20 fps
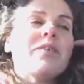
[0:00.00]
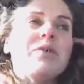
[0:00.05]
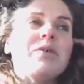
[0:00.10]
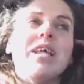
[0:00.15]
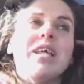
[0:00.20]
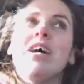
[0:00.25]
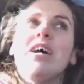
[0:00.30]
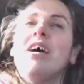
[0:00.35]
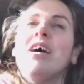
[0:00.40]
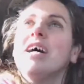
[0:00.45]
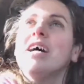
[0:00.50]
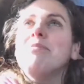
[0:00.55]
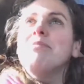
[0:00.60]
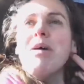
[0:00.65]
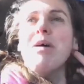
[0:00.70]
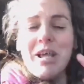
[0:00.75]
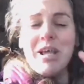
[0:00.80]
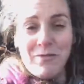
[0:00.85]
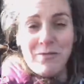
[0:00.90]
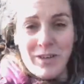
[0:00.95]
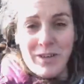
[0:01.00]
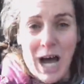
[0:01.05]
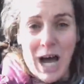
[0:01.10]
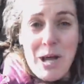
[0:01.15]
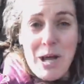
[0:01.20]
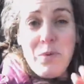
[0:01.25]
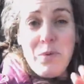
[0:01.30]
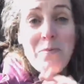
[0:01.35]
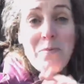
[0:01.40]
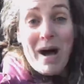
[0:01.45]
What do they call it?
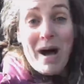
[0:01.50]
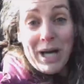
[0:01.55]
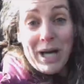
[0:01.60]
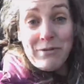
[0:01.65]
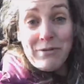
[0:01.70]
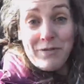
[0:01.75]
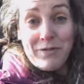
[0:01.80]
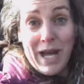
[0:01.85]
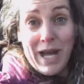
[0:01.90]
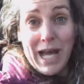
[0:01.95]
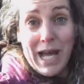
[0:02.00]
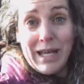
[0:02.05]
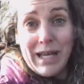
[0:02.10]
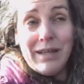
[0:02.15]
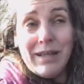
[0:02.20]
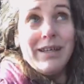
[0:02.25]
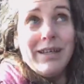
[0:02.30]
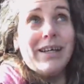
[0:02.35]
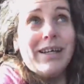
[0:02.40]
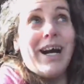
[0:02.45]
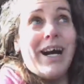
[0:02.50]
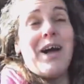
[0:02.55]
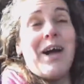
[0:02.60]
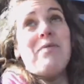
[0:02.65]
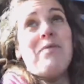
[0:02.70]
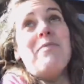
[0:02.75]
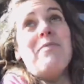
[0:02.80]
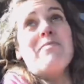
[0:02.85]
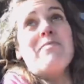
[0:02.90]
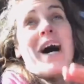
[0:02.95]
I
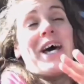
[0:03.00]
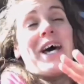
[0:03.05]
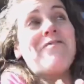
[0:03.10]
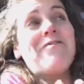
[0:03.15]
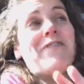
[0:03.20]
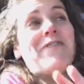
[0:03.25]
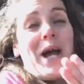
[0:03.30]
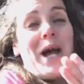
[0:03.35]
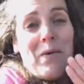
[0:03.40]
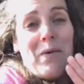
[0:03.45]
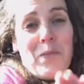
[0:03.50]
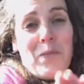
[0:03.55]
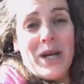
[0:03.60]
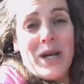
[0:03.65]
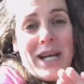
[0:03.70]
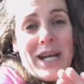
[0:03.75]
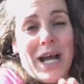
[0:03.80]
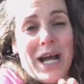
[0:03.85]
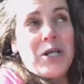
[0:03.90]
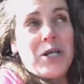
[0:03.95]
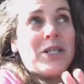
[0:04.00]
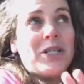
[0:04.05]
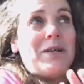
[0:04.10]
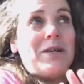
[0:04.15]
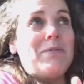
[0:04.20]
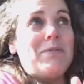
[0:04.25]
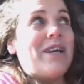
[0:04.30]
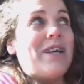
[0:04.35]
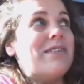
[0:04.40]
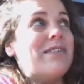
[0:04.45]
will modify what it
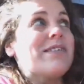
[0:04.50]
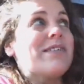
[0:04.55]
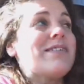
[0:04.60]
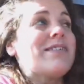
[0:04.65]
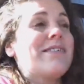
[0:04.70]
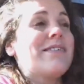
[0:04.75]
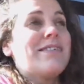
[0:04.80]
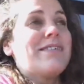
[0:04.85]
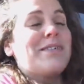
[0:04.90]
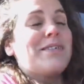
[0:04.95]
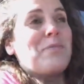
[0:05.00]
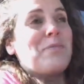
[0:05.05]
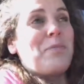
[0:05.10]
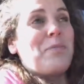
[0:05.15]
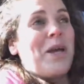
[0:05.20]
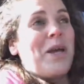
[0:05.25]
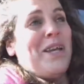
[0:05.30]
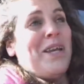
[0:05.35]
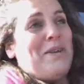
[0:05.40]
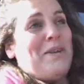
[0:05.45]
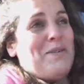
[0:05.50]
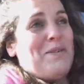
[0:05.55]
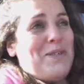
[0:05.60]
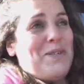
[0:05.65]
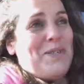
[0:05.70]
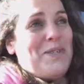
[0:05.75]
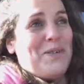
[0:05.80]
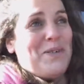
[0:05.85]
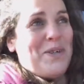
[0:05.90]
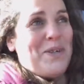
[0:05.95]
actually means to bake
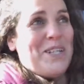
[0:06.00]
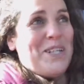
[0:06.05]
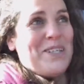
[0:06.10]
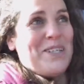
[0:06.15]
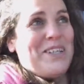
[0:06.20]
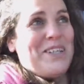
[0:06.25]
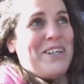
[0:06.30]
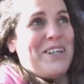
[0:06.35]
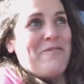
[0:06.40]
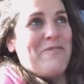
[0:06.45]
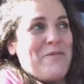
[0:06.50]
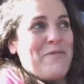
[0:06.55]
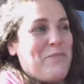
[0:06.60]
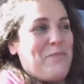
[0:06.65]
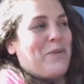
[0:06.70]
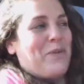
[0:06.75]
Swedish coffee.